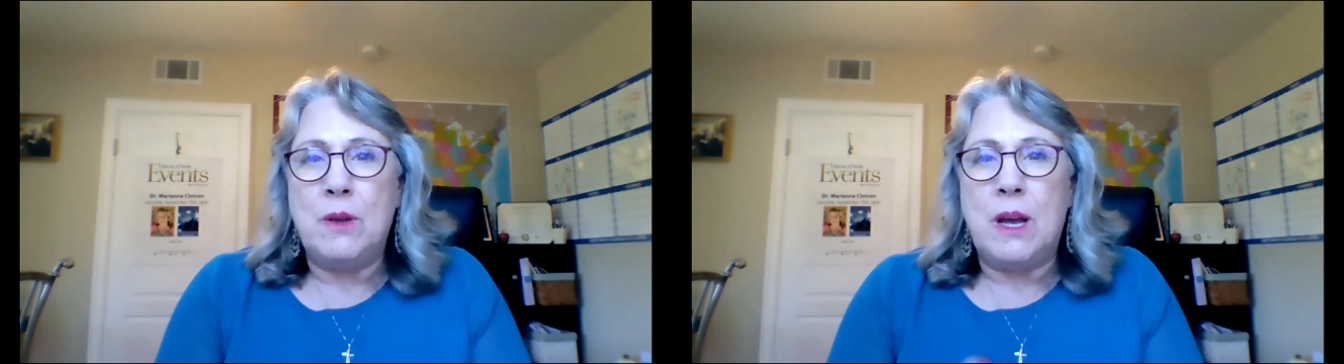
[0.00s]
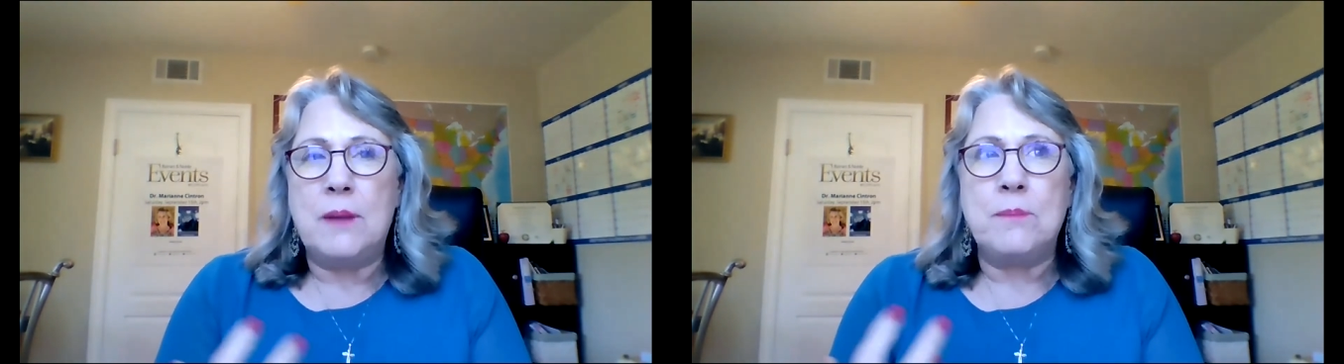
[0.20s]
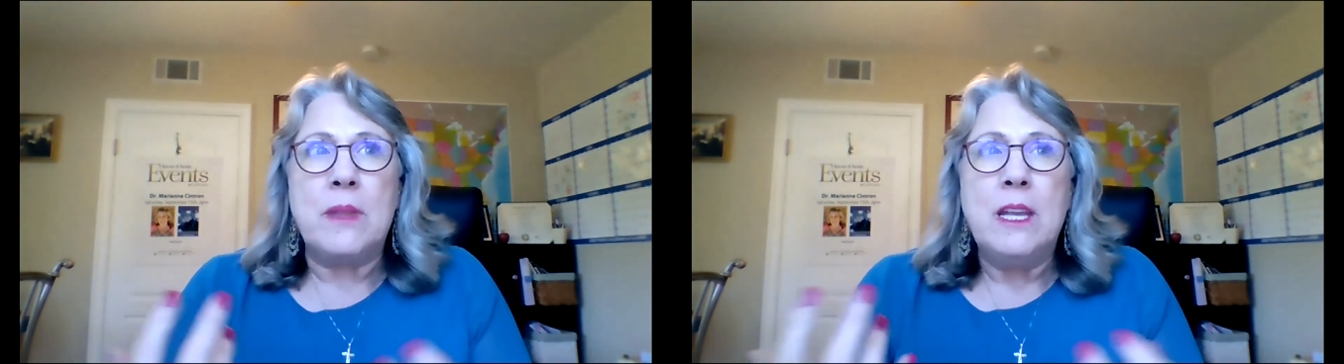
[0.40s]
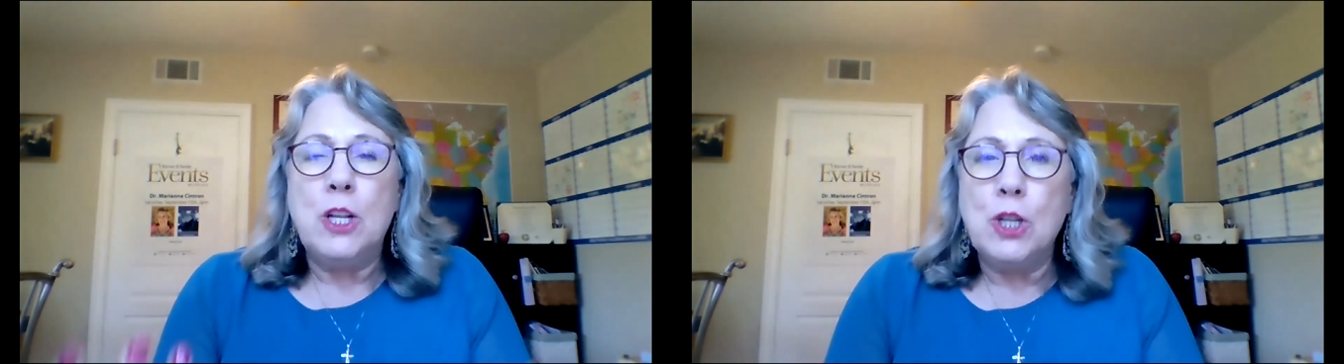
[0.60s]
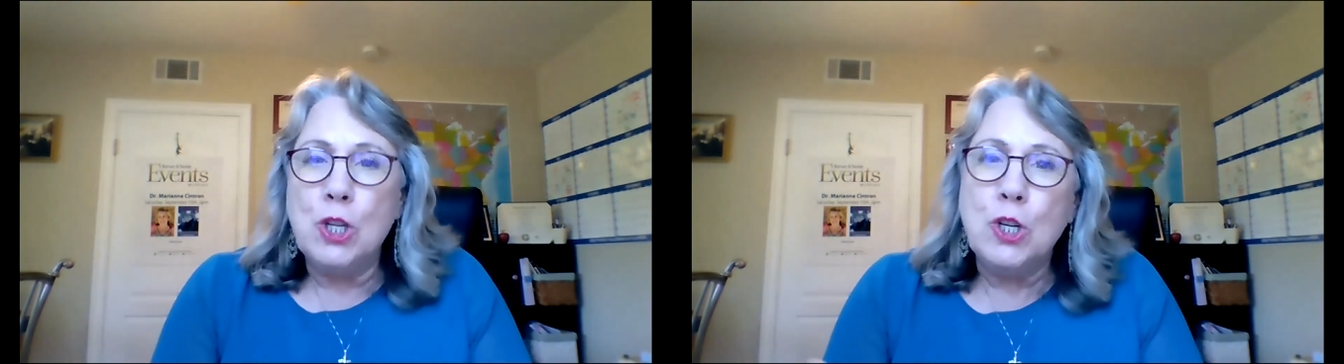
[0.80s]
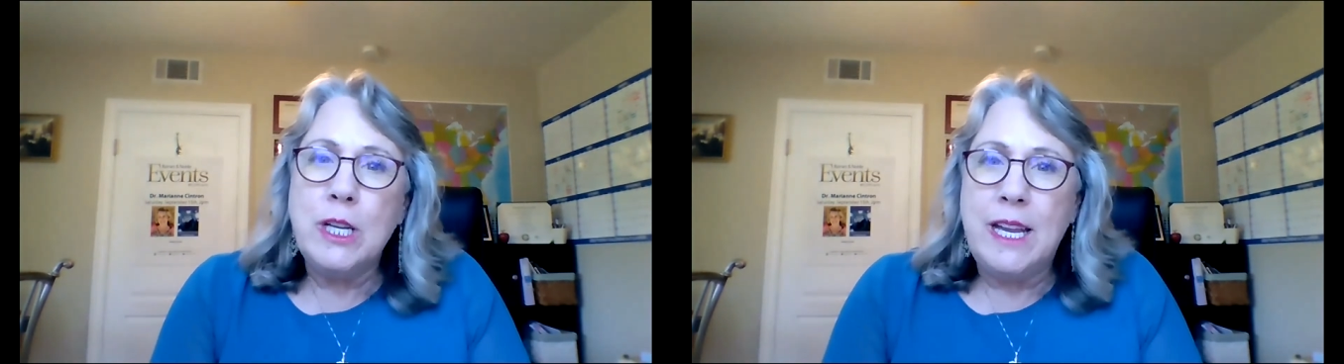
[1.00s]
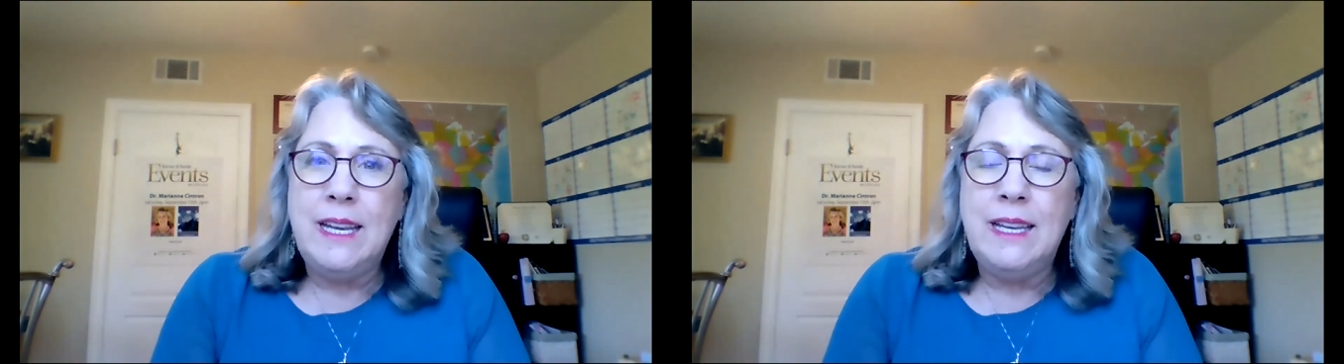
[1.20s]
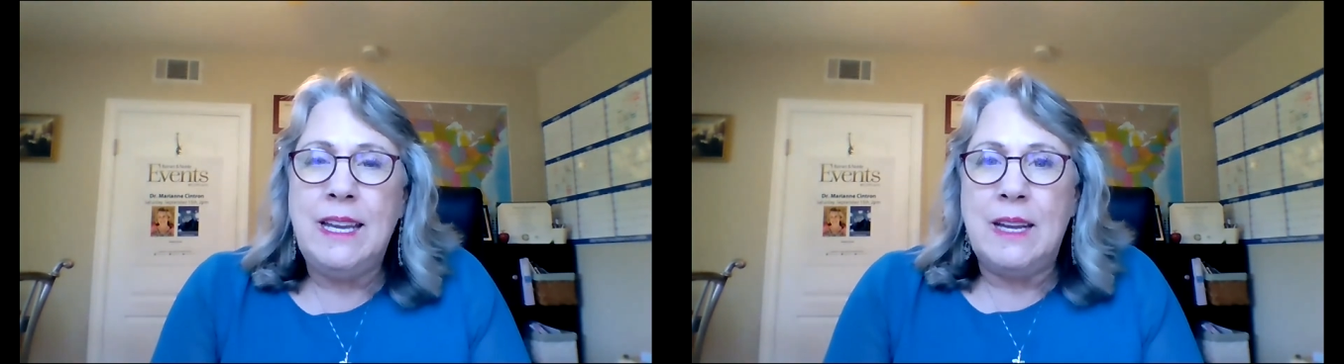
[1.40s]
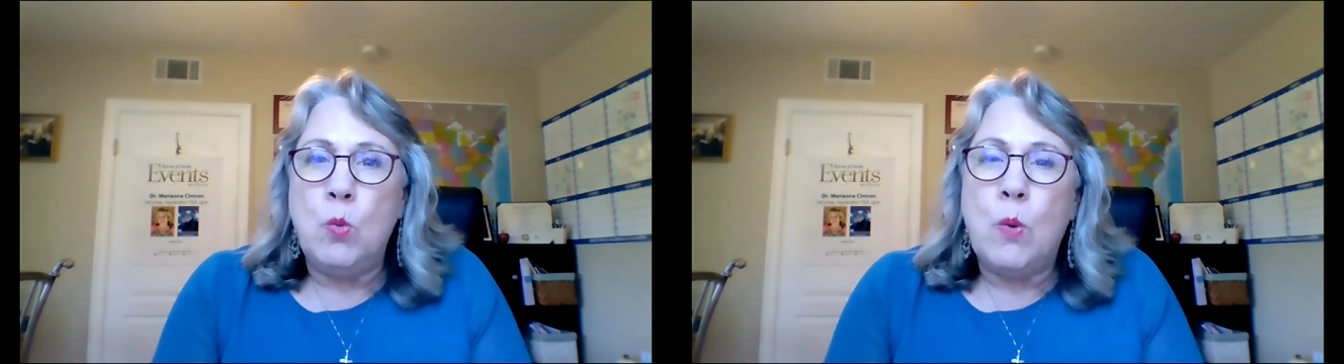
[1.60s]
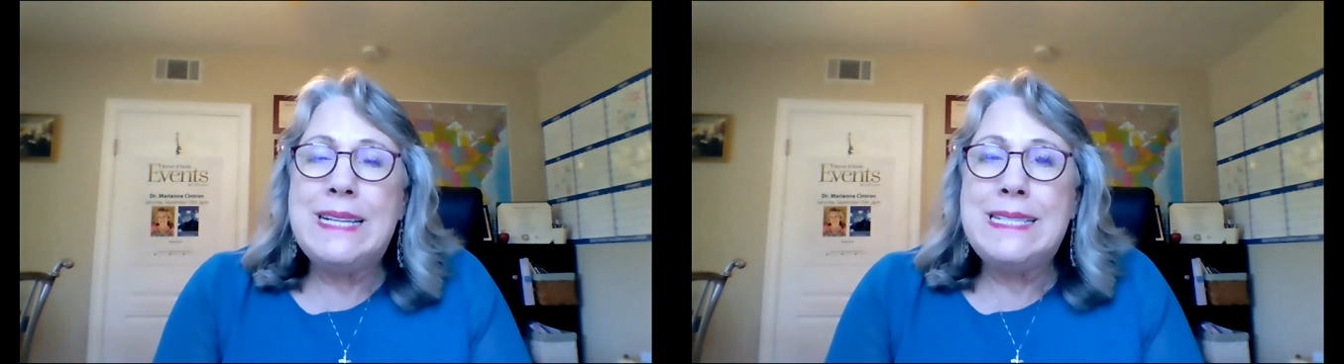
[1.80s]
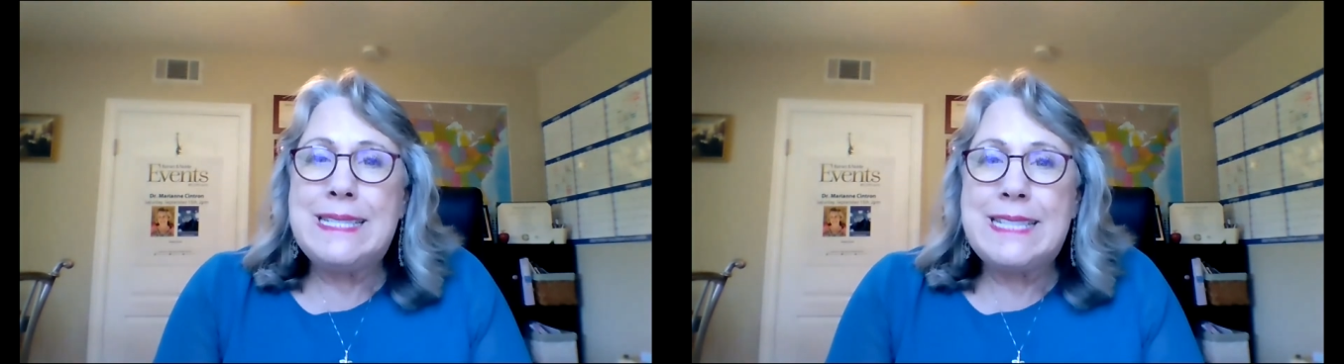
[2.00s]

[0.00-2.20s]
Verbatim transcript: um, learning in one